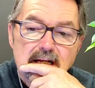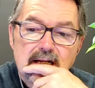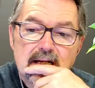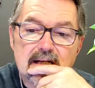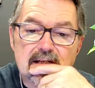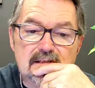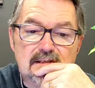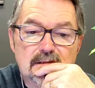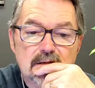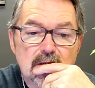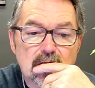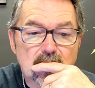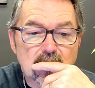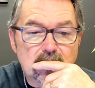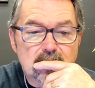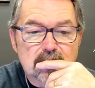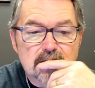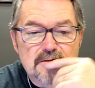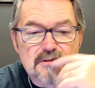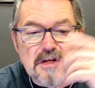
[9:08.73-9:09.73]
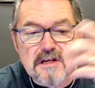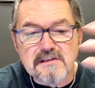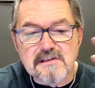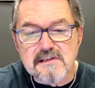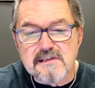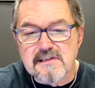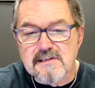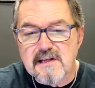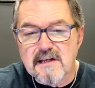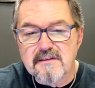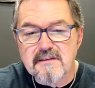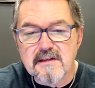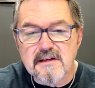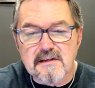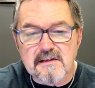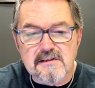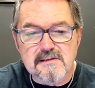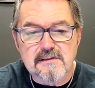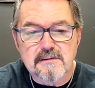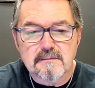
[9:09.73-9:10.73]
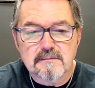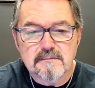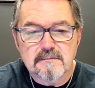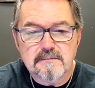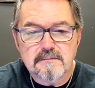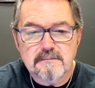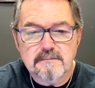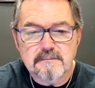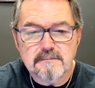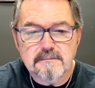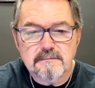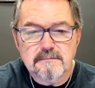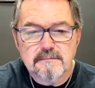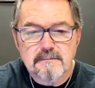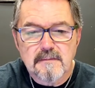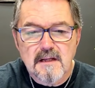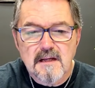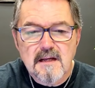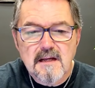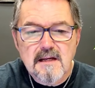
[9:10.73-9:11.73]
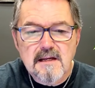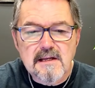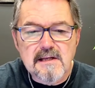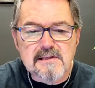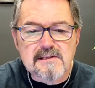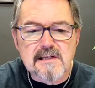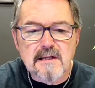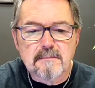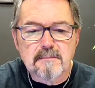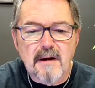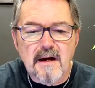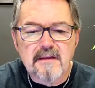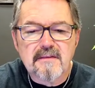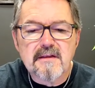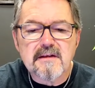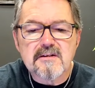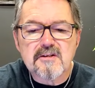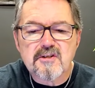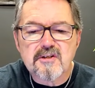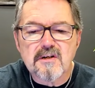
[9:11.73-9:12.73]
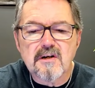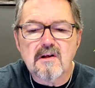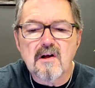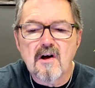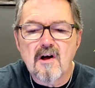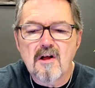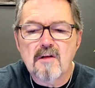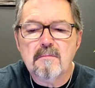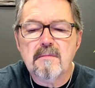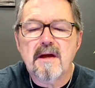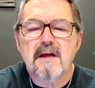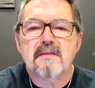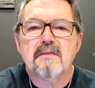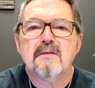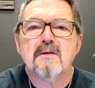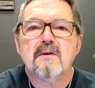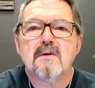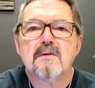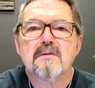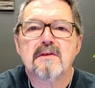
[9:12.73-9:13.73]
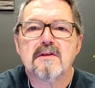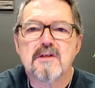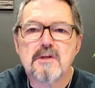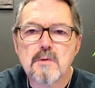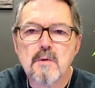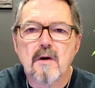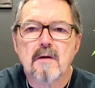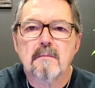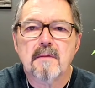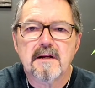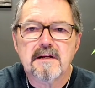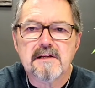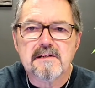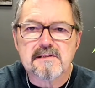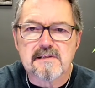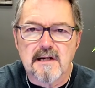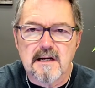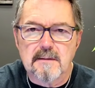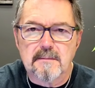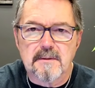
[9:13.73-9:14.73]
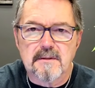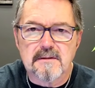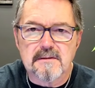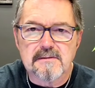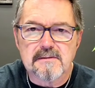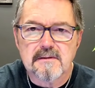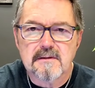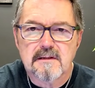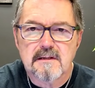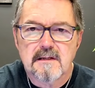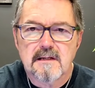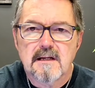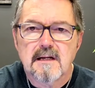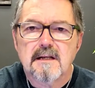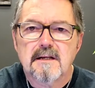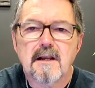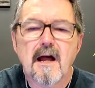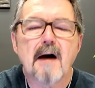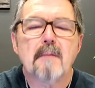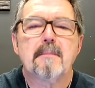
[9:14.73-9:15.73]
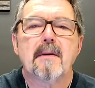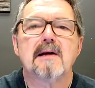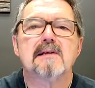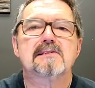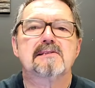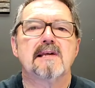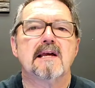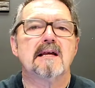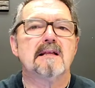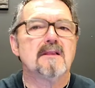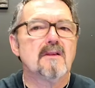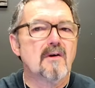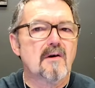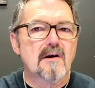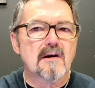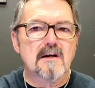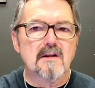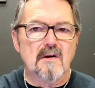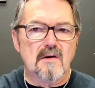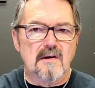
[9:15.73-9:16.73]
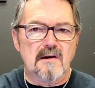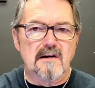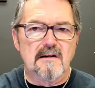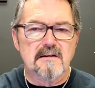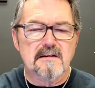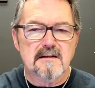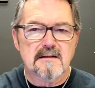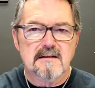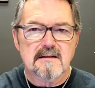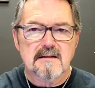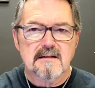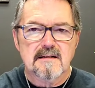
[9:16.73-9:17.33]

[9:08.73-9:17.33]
And so Jesus said this. He said, by this shall all men know that you are my disciples. Not by saying, Lord, Lord,